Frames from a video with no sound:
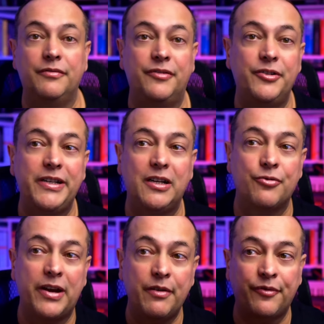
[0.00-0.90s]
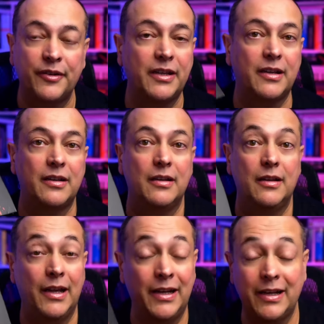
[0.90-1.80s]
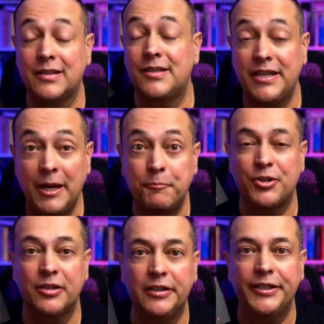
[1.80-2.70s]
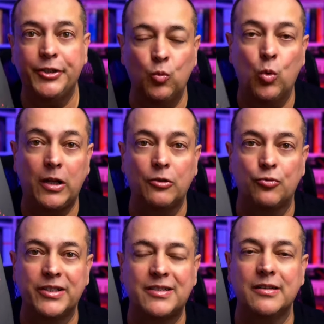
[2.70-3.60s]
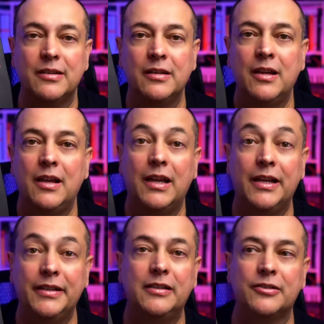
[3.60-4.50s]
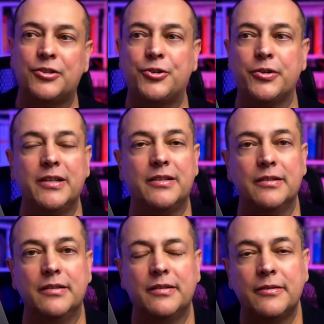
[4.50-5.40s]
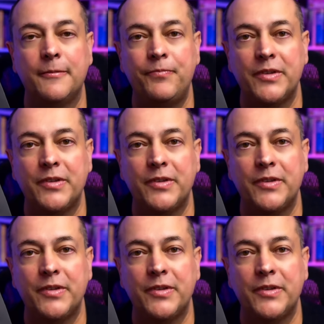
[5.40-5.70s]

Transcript: very graphic, and exceptionally well written and illustrated